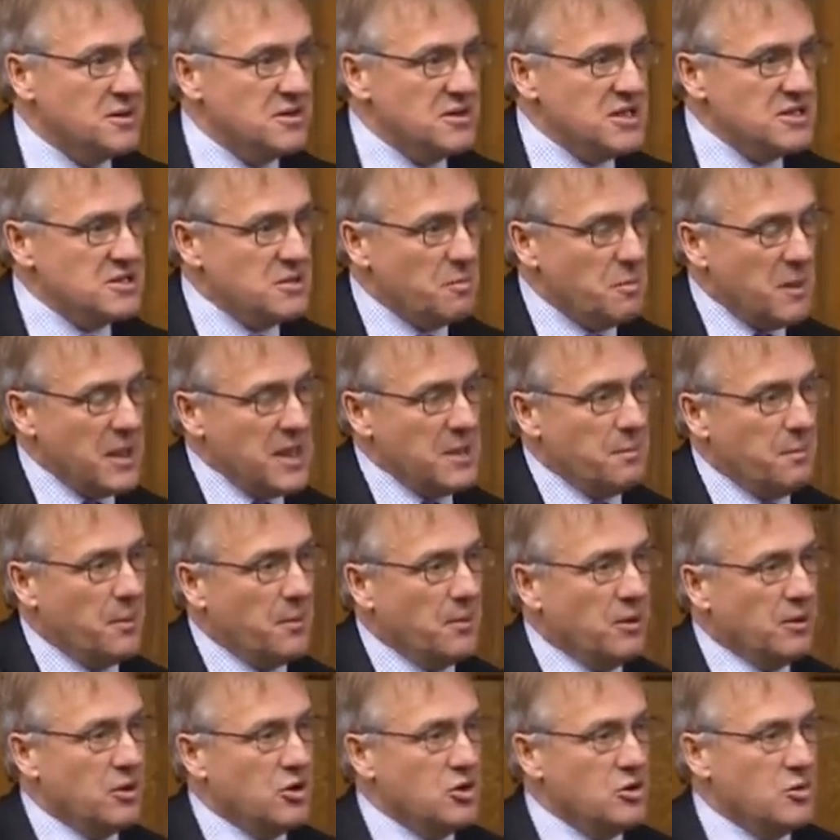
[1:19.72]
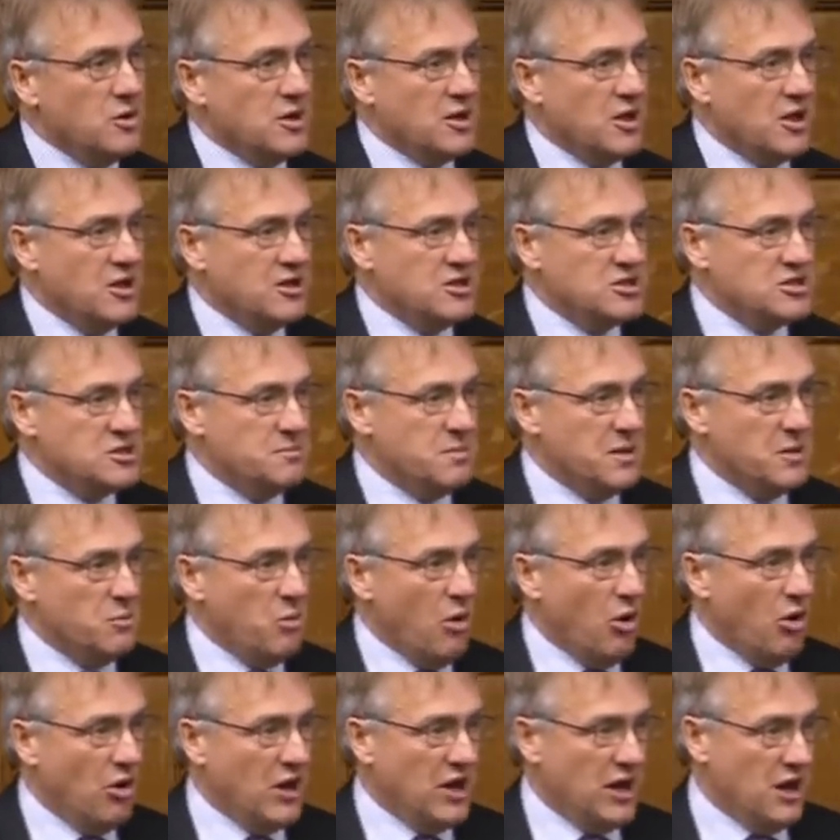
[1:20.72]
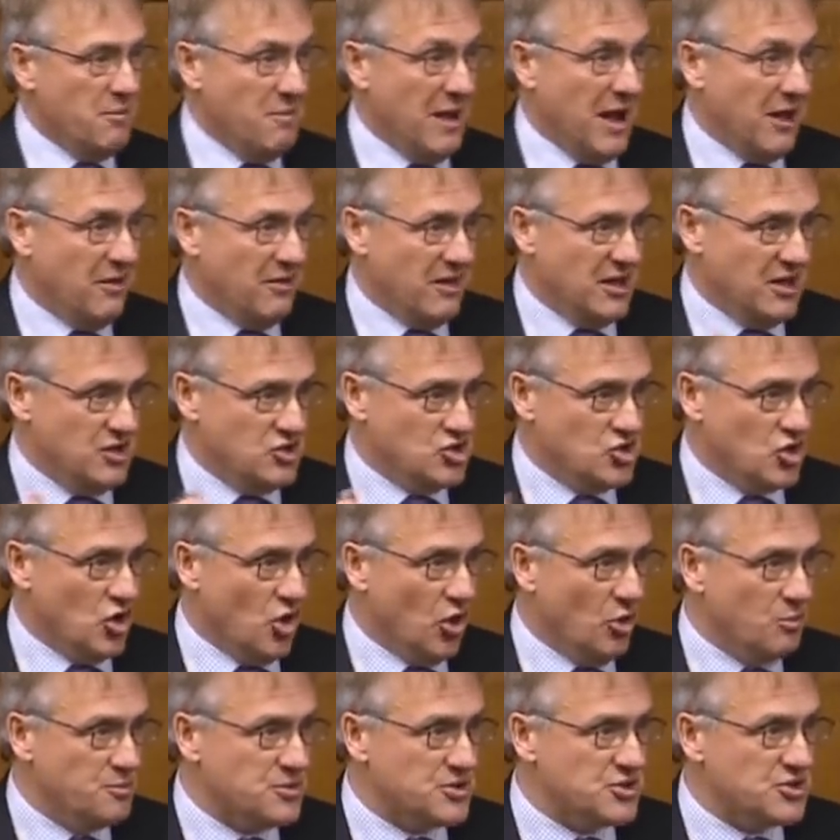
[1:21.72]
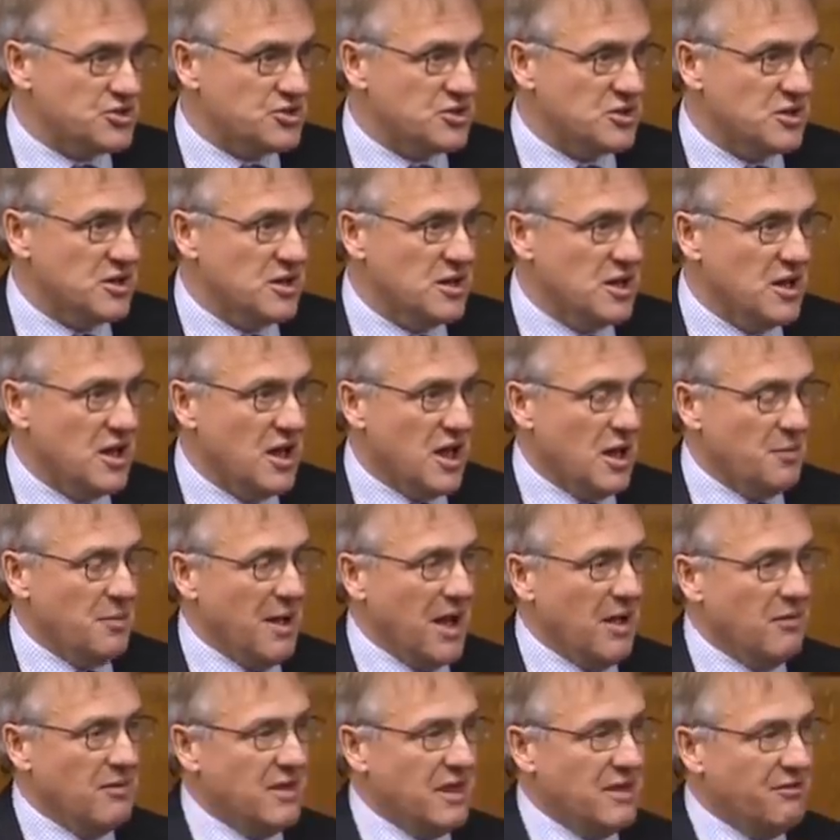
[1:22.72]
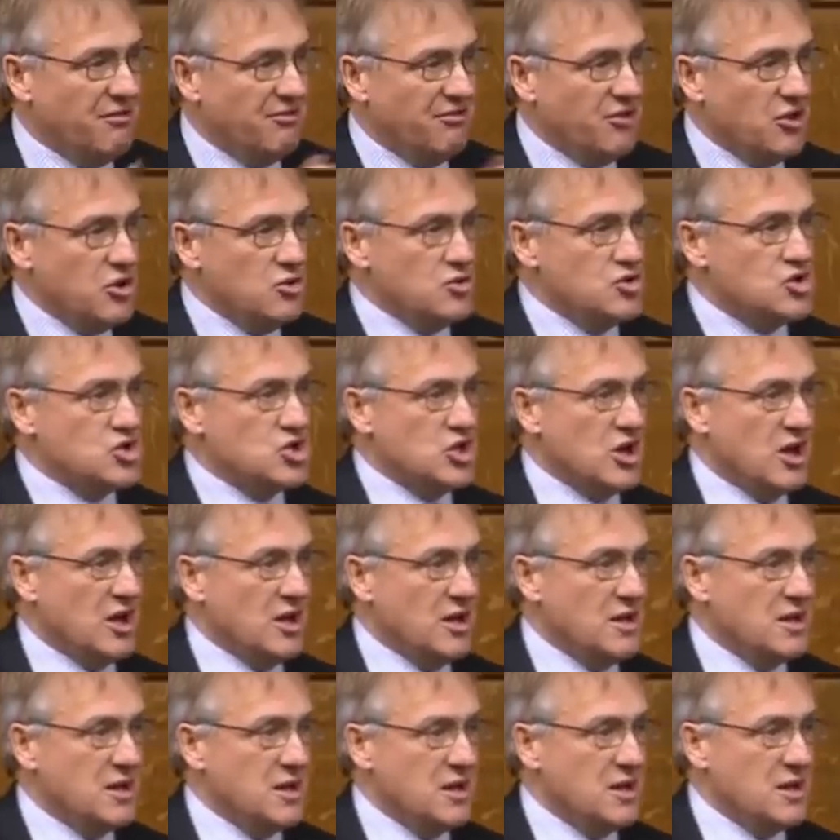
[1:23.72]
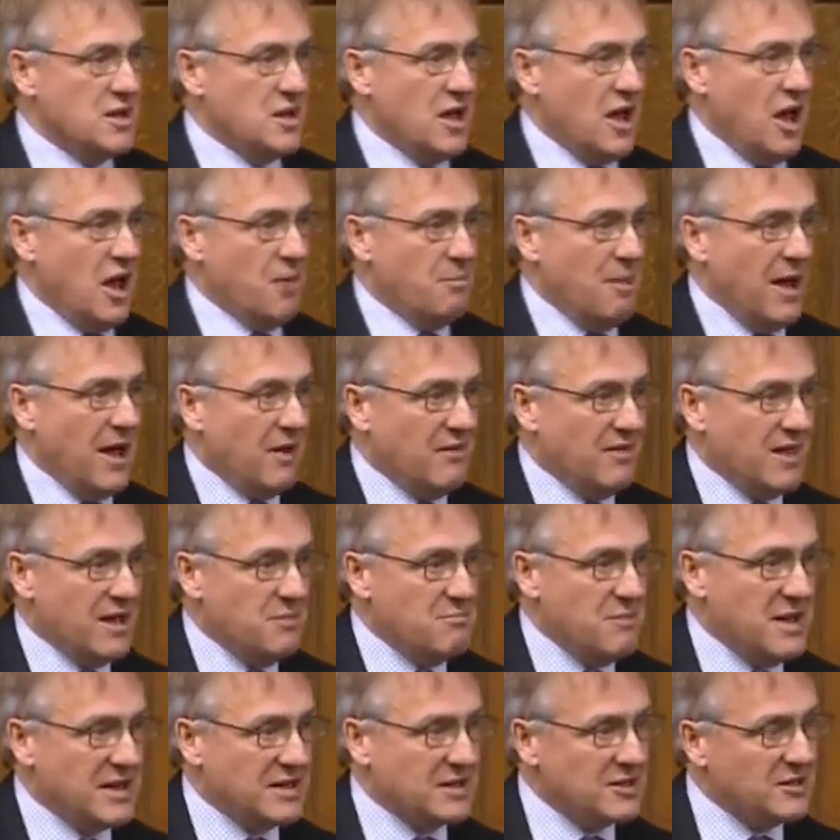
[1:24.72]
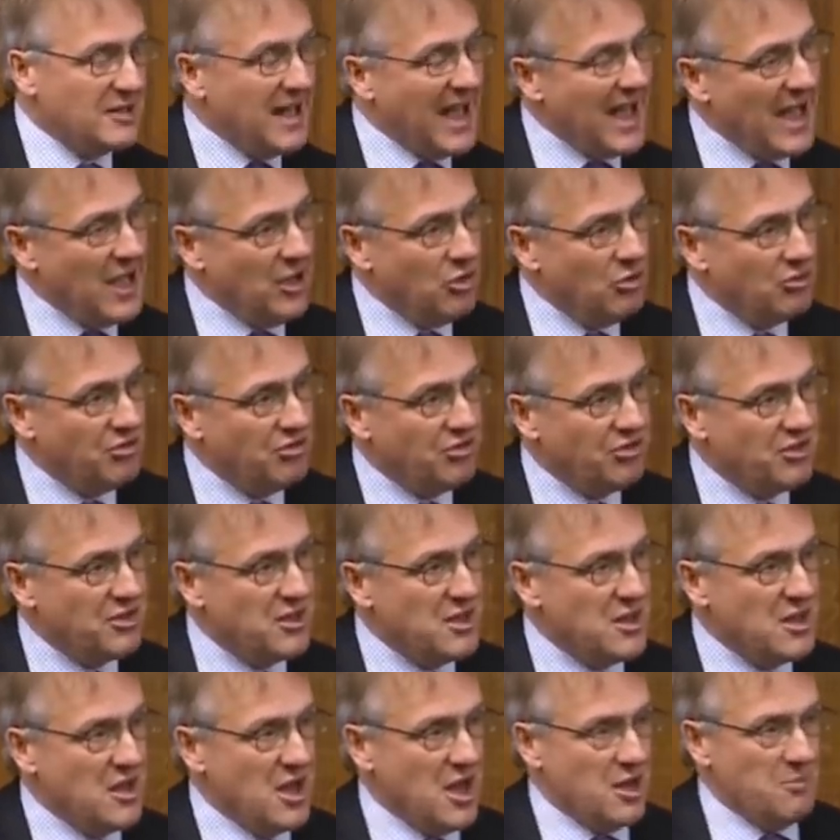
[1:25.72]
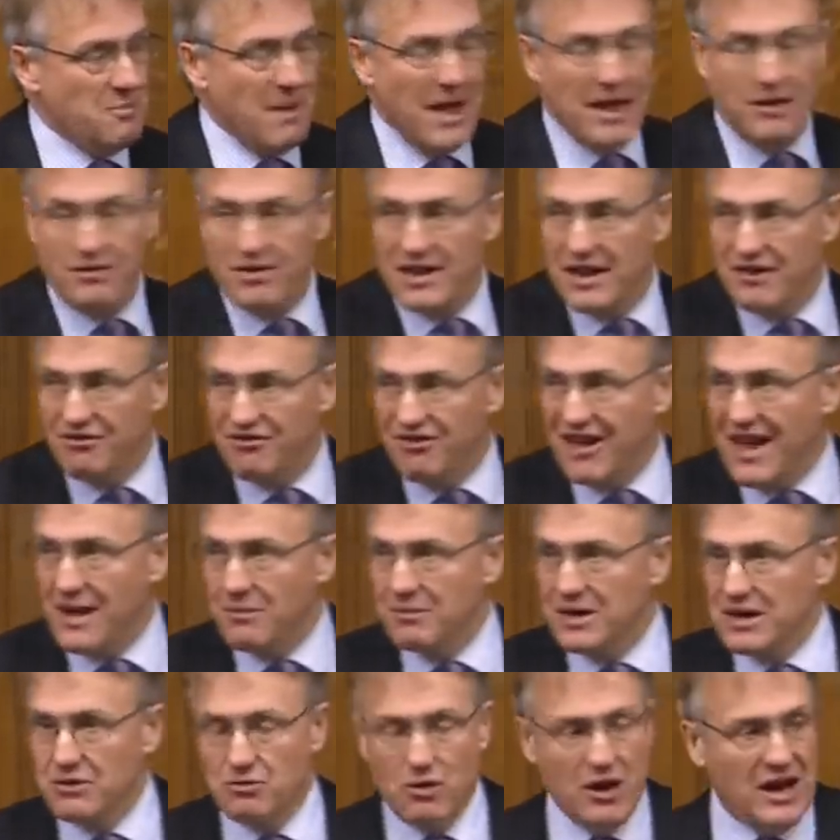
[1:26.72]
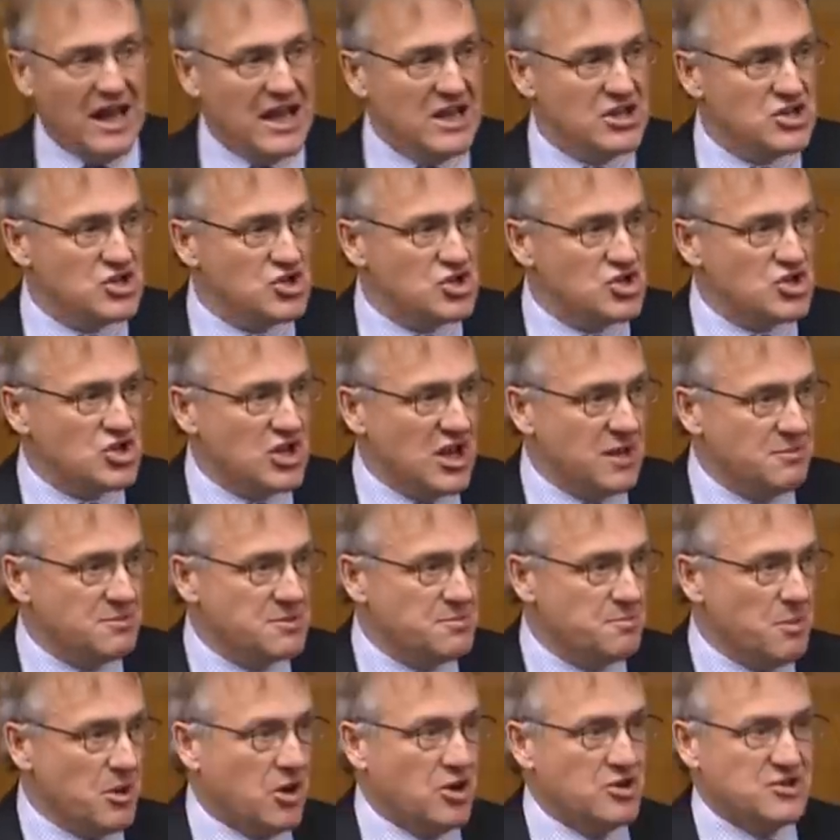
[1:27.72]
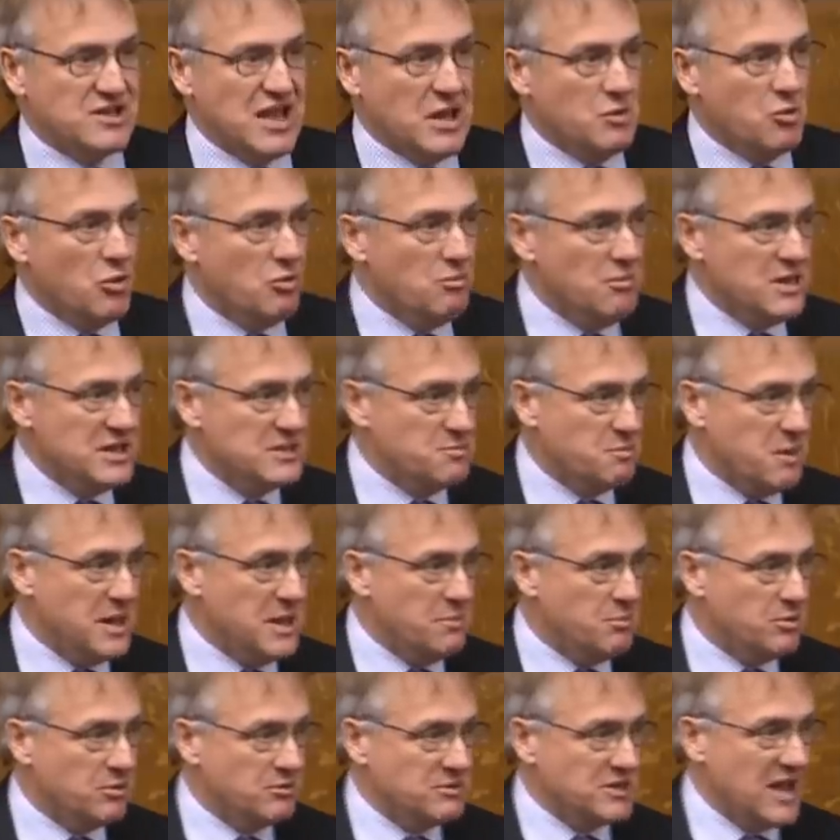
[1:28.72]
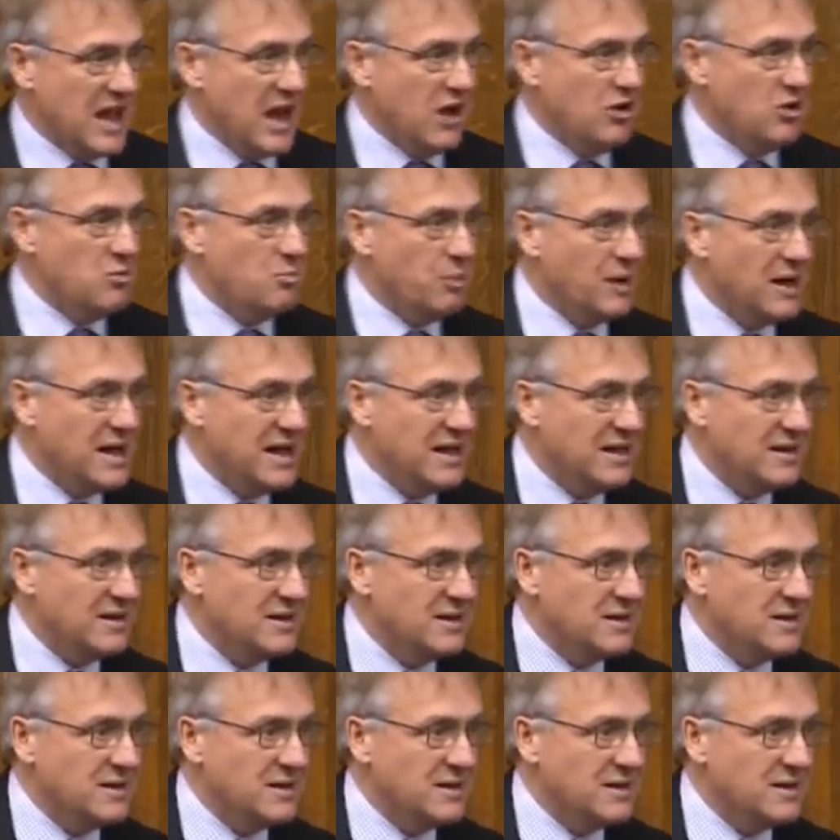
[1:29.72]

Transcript: These are people who are going to be worrying about their jobs, about their future, about their mental health, about their family relationships, because they will miss people terribly,